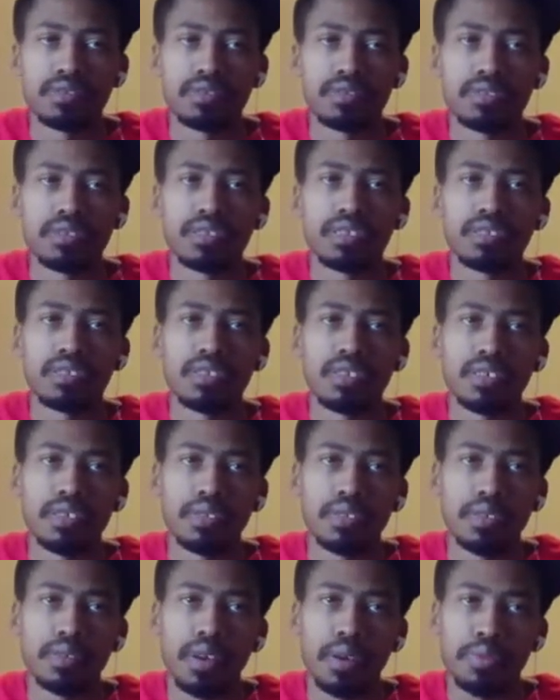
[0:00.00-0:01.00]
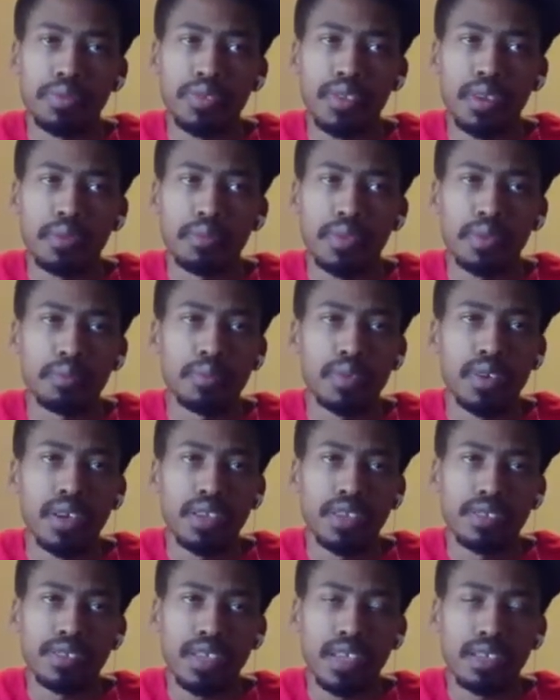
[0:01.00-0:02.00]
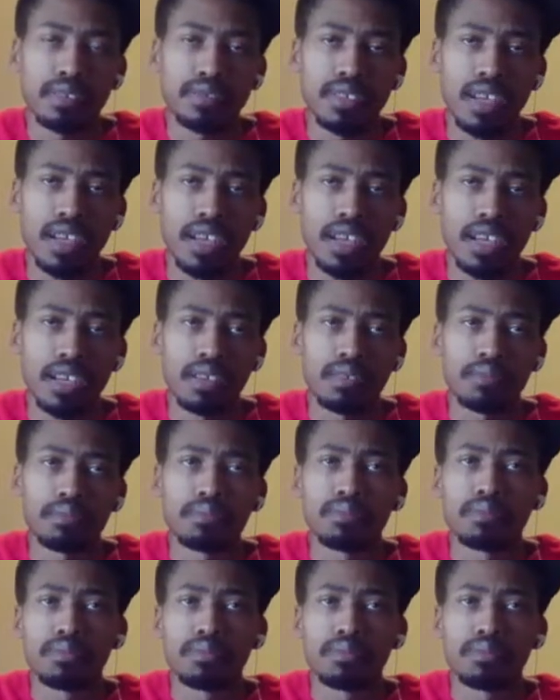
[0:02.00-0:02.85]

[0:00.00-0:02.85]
it upset me. But at the same time,